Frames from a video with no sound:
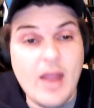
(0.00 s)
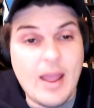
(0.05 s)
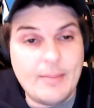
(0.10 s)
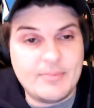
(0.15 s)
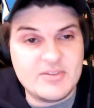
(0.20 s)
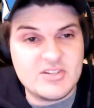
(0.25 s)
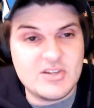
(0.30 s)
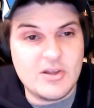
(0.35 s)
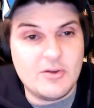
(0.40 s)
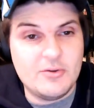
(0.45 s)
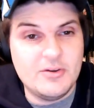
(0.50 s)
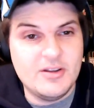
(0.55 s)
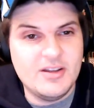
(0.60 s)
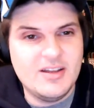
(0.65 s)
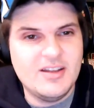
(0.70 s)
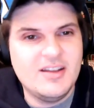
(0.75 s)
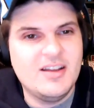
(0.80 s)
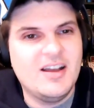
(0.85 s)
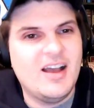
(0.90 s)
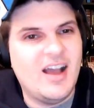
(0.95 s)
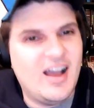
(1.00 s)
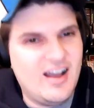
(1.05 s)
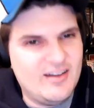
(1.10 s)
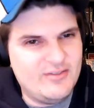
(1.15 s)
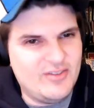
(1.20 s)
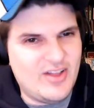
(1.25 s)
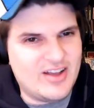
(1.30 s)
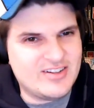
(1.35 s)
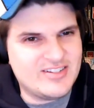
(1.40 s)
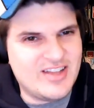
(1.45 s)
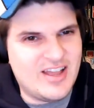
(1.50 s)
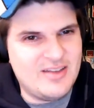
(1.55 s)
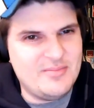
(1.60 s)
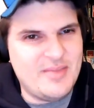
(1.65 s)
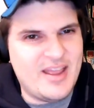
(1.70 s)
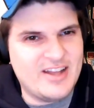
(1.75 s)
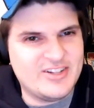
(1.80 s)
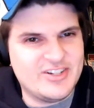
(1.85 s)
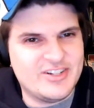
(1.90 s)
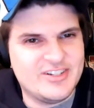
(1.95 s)
episode of Locked On
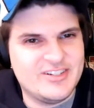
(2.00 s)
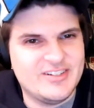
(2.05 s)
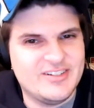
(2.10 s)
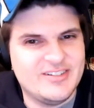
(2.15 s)
Magic.